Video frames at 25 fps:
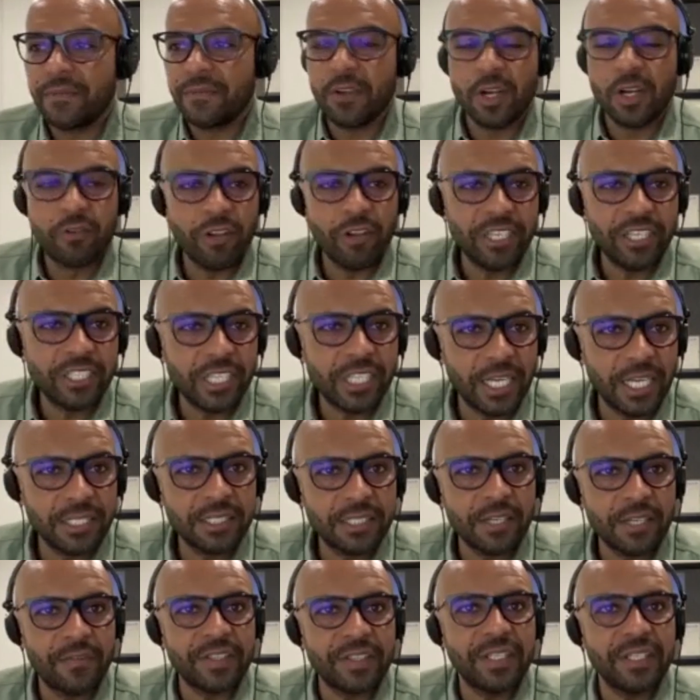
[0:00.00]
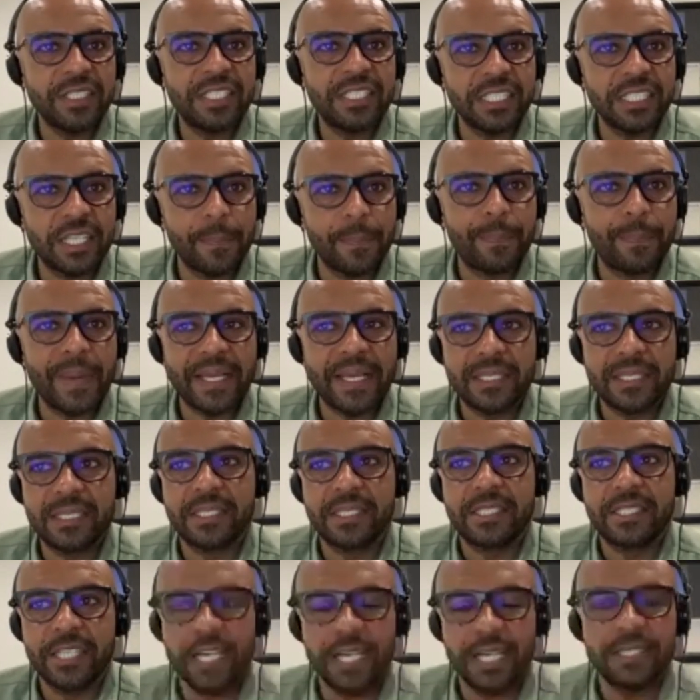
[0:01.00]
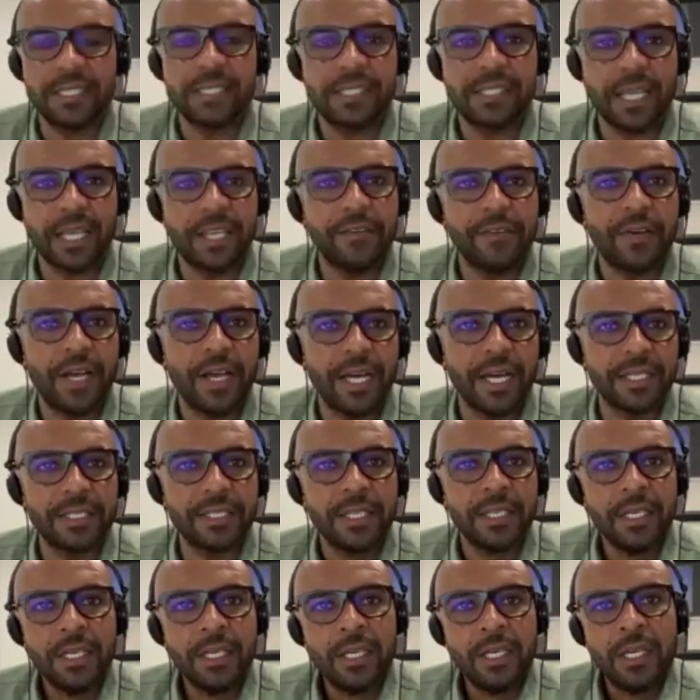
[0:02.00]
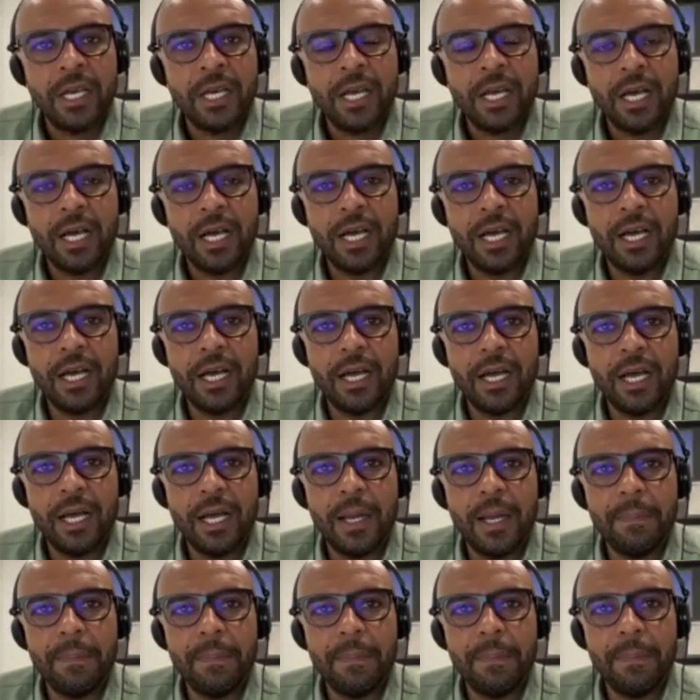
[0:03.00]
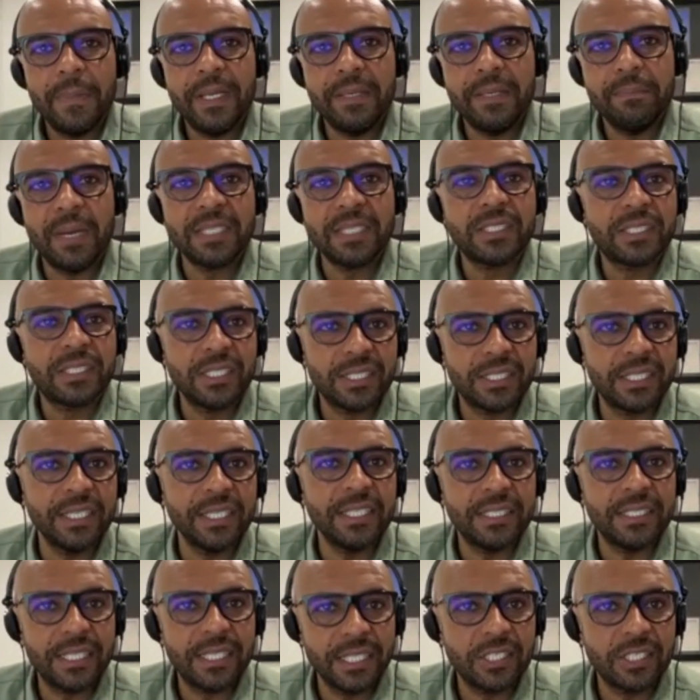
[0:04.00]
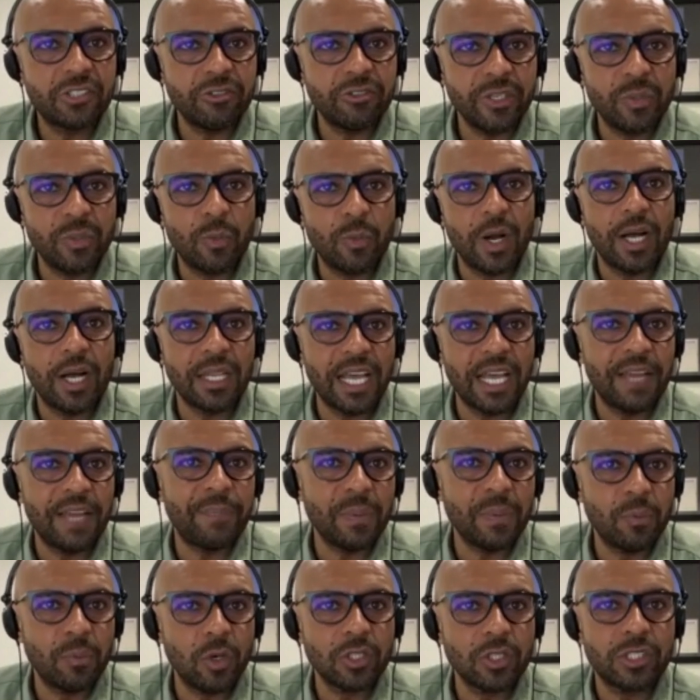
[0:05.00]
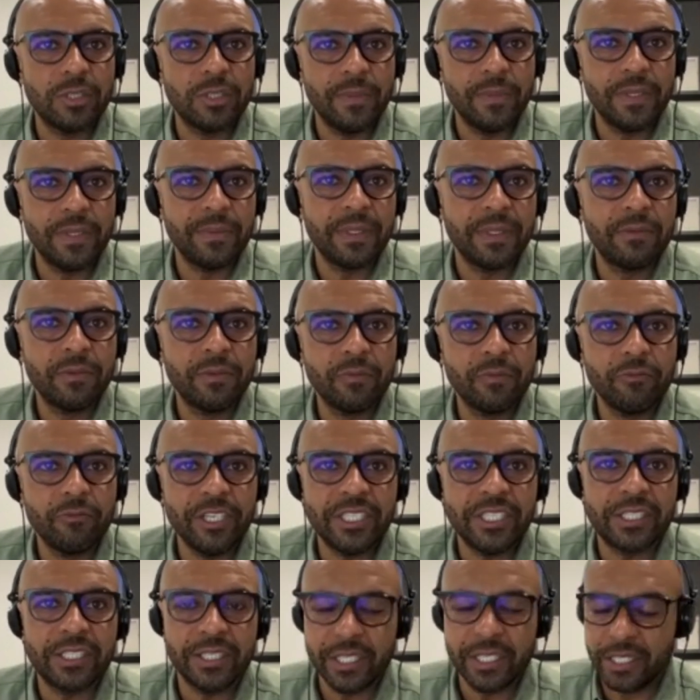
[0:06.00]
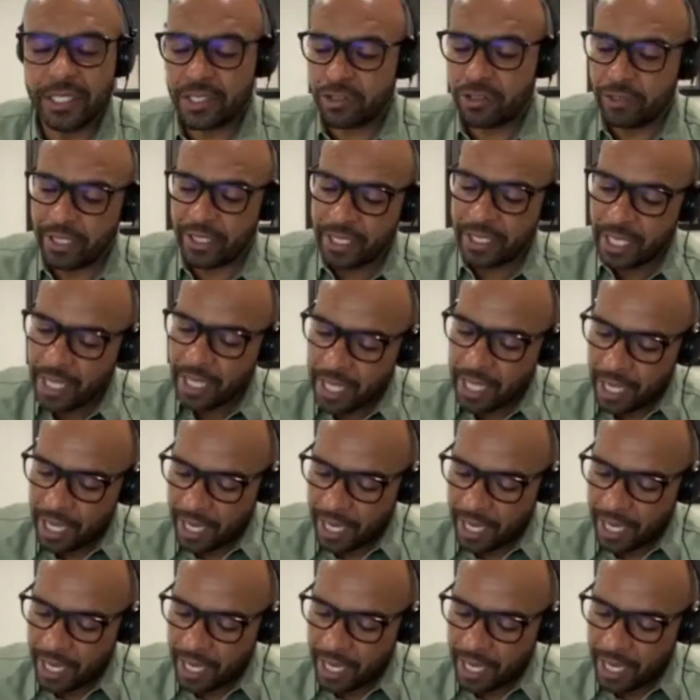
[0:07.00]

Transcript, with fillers: They've got a great chance. I think this is the best chance they've had um, in Manchester City's history while I've been watching them in recent history.